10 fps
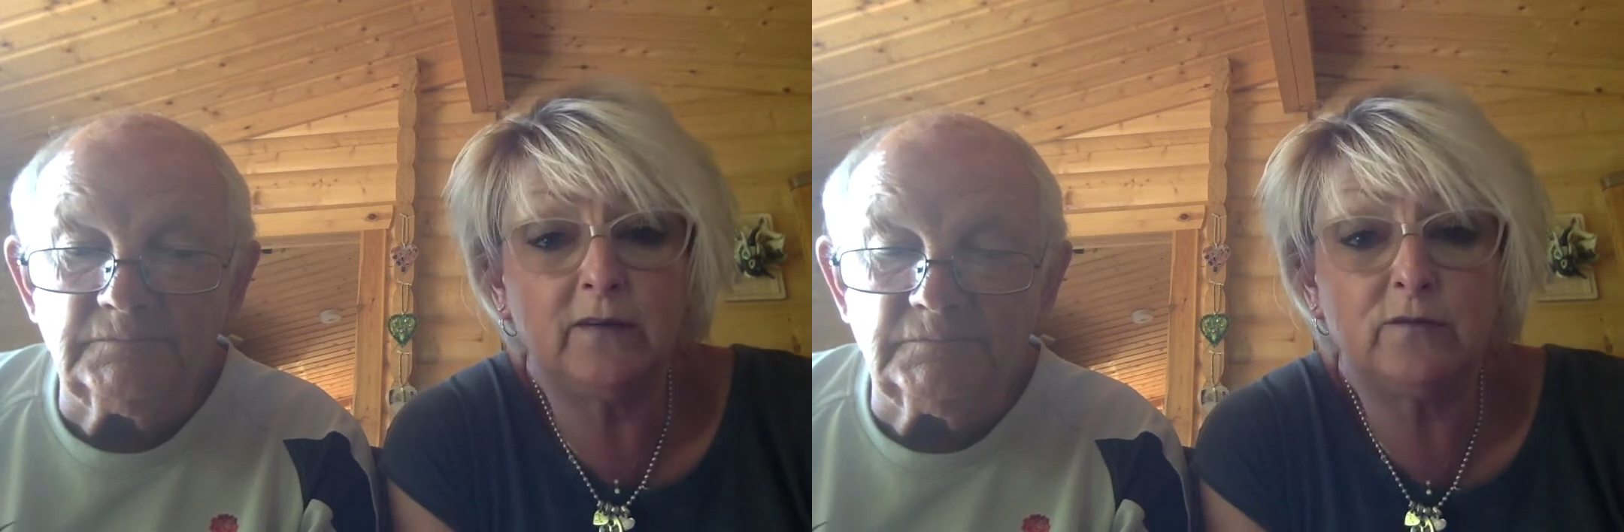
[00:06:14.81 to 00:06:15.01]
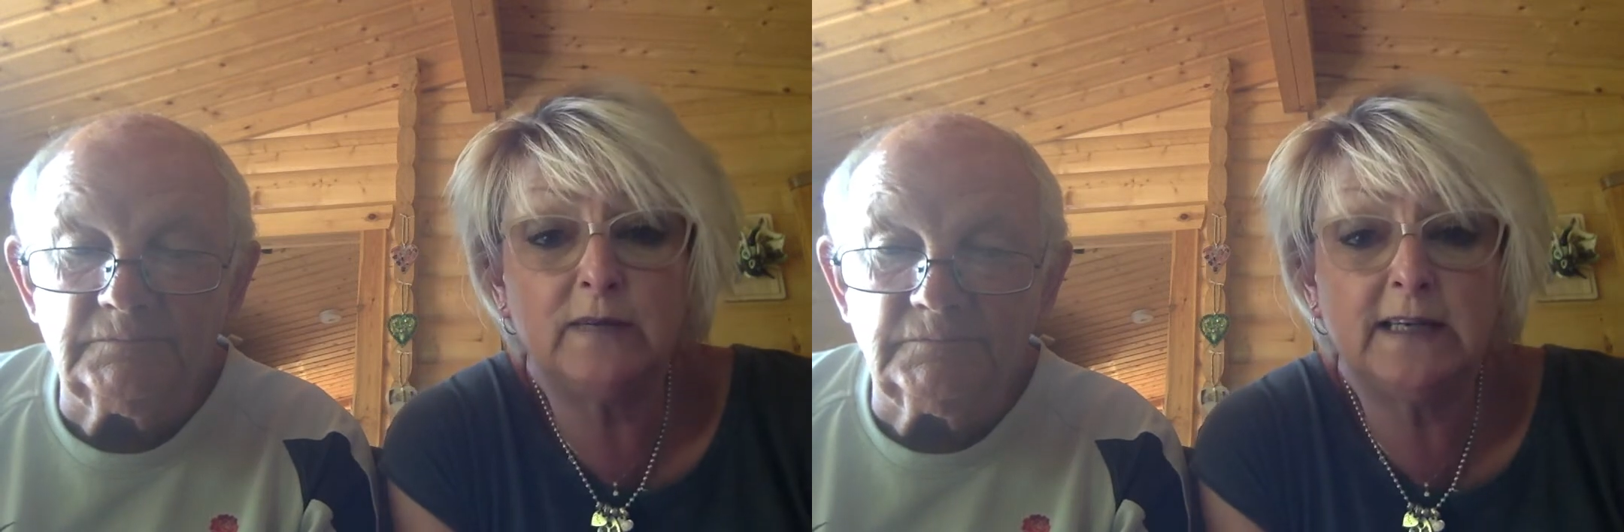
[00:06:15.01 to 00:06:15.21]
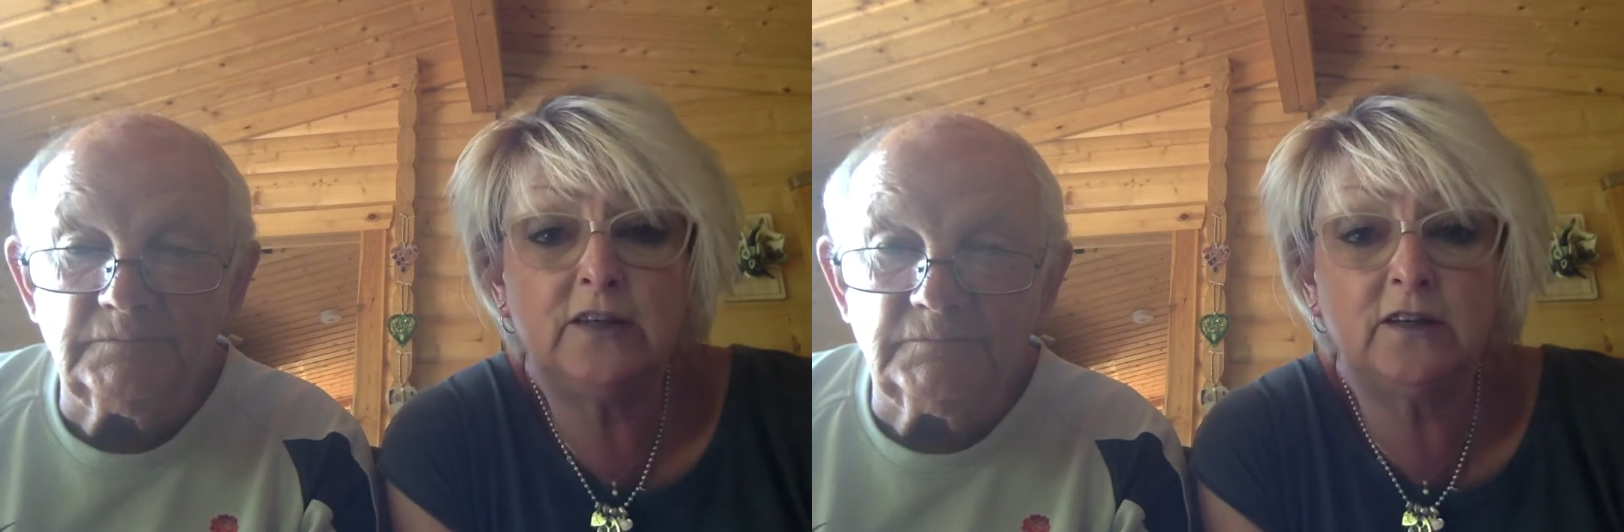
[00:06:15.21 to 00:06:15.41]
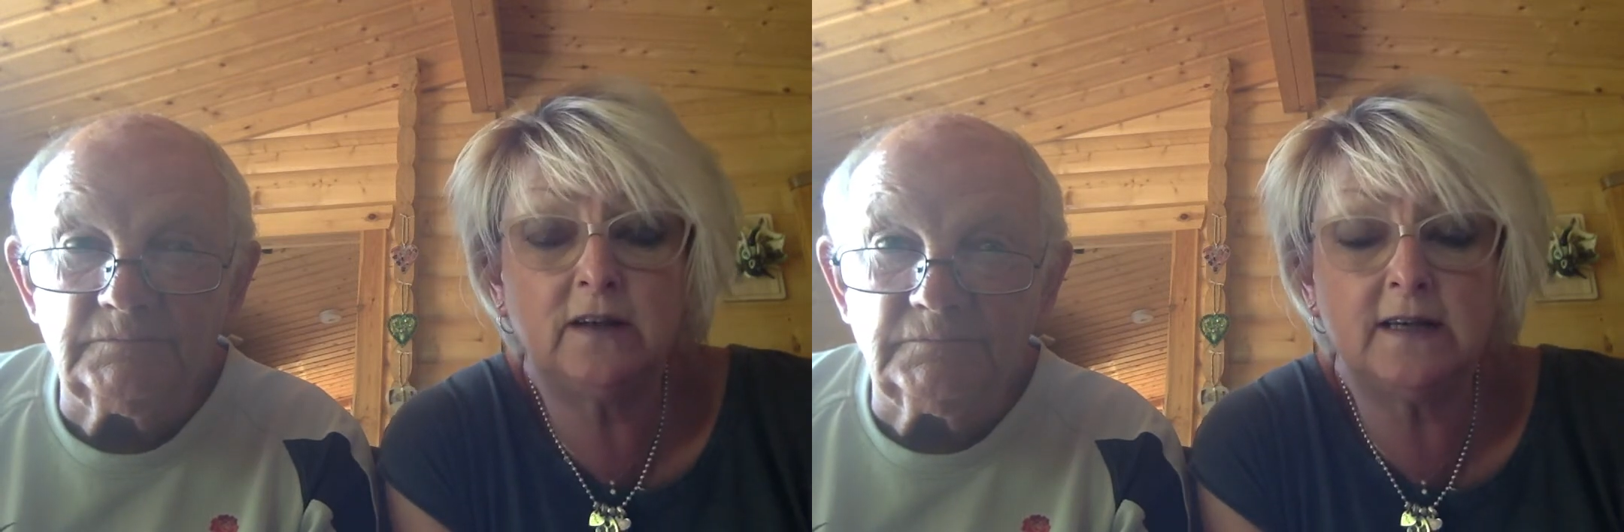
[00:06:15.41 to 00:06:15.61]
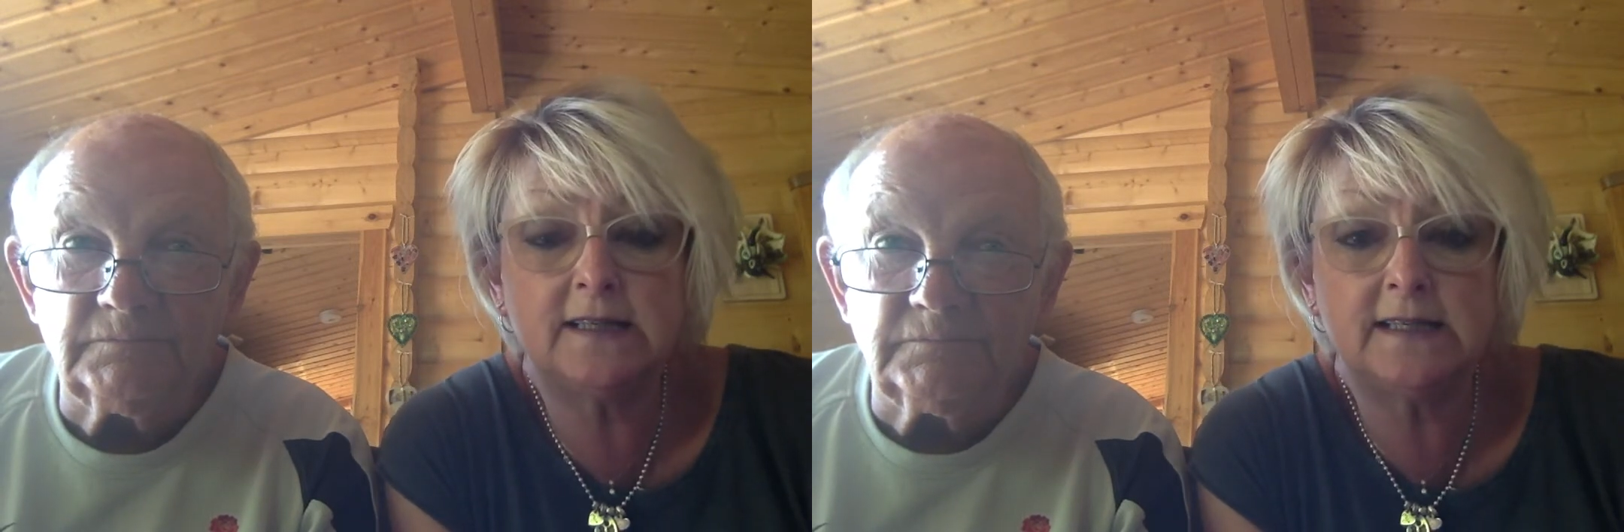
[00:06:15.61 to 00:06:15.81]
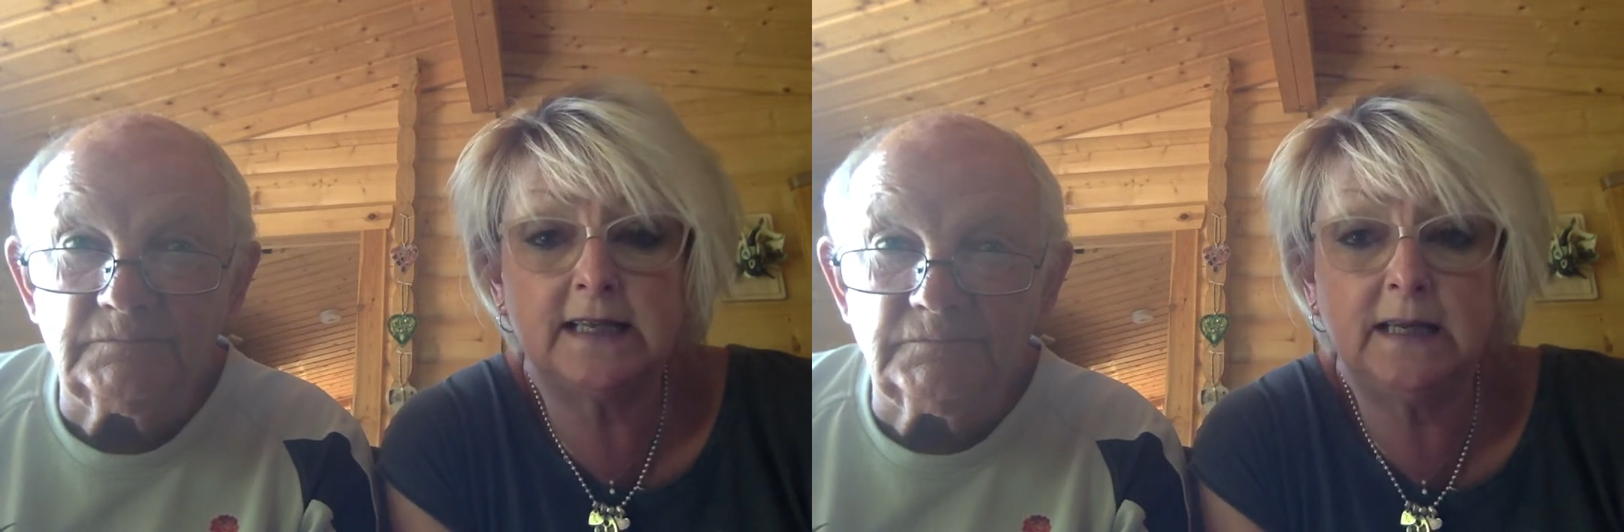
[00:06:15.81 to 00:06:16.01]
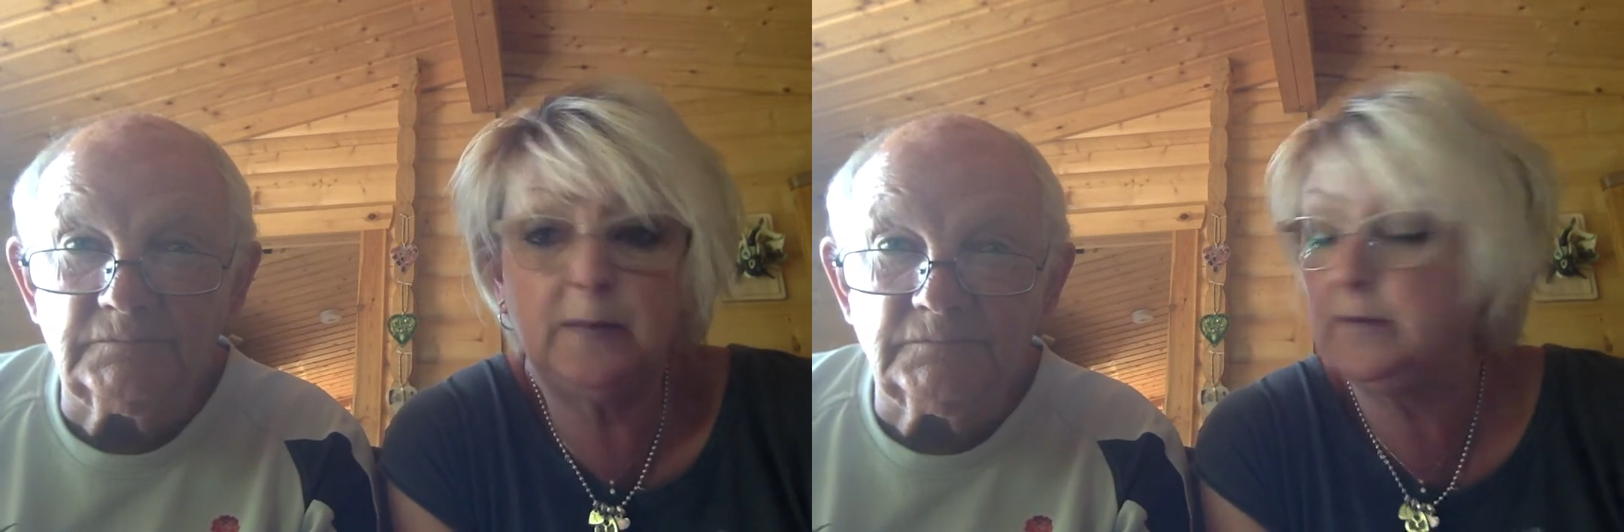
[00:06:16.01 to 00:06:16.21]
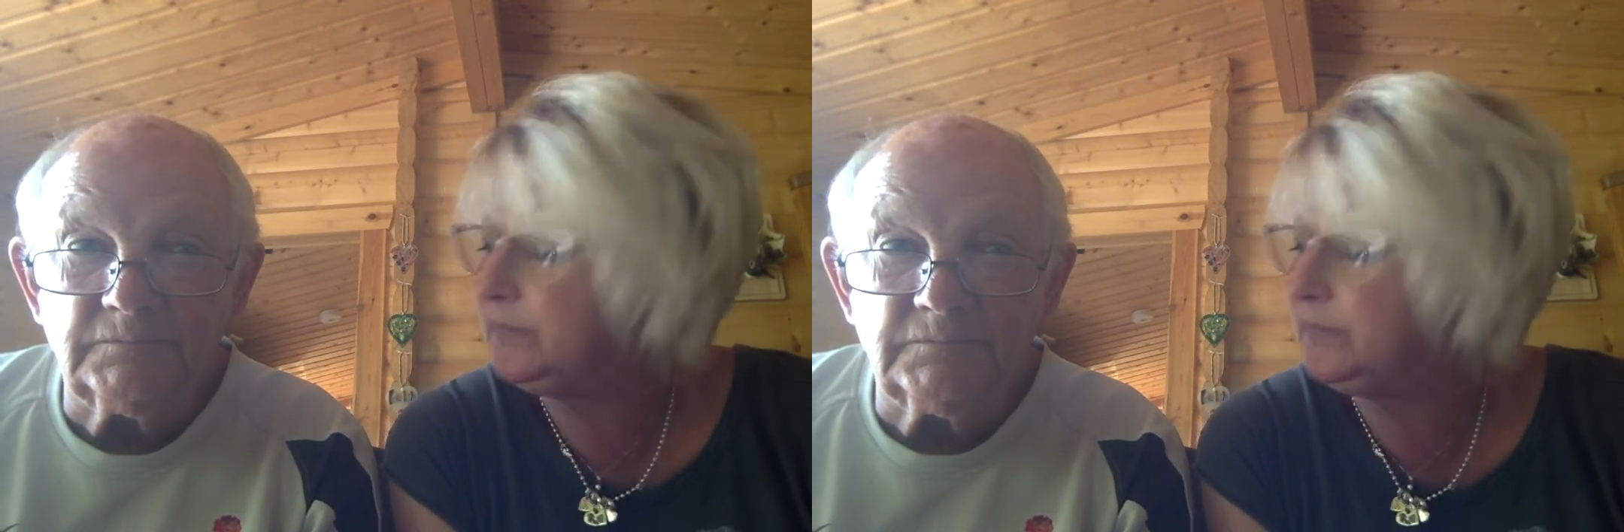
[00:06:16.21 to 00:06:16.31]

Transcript: a really good night's sleep.